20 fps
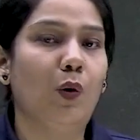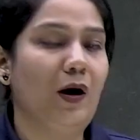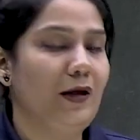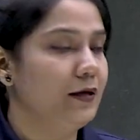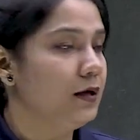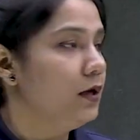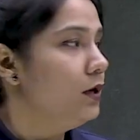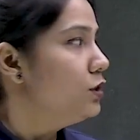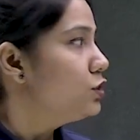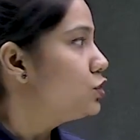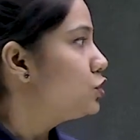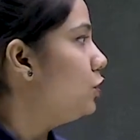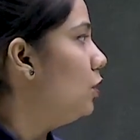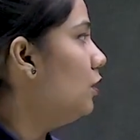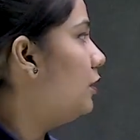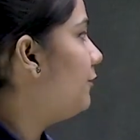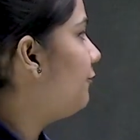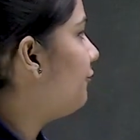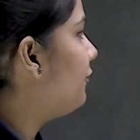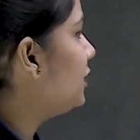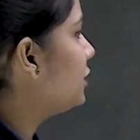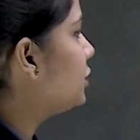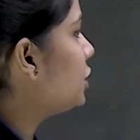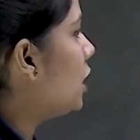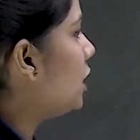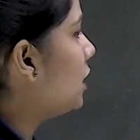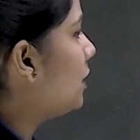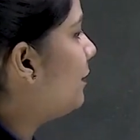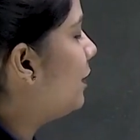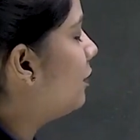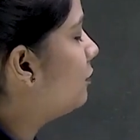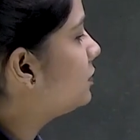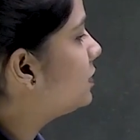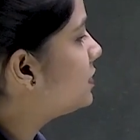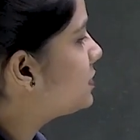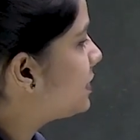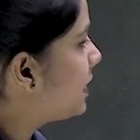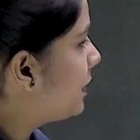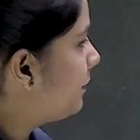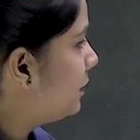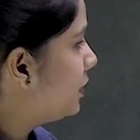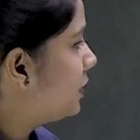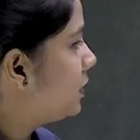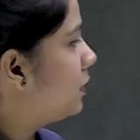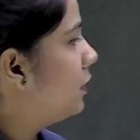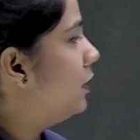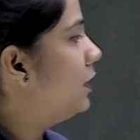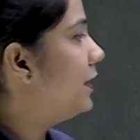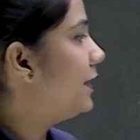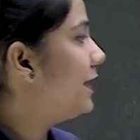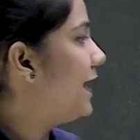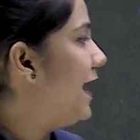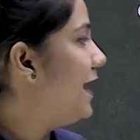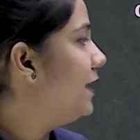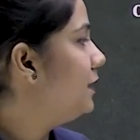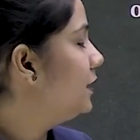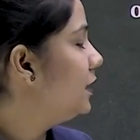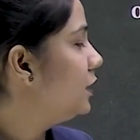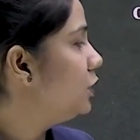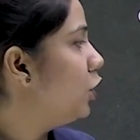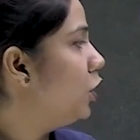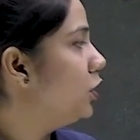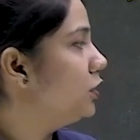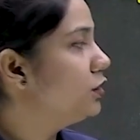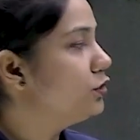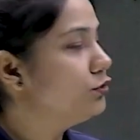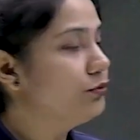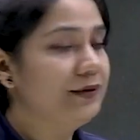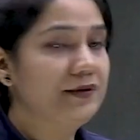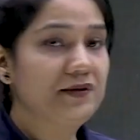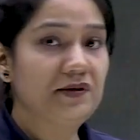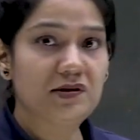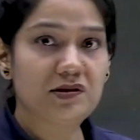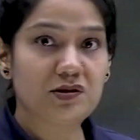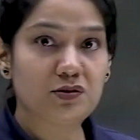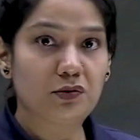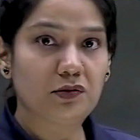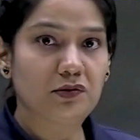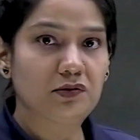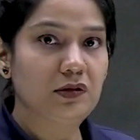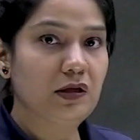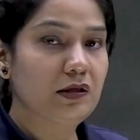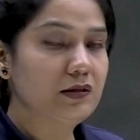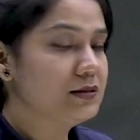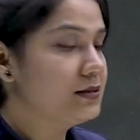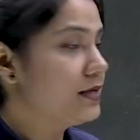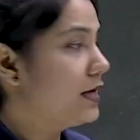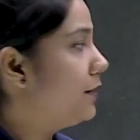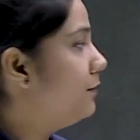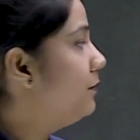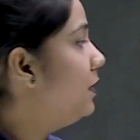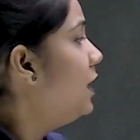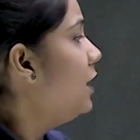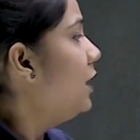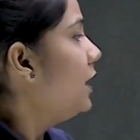one. So if we talk about the same here again, in order to understood the same,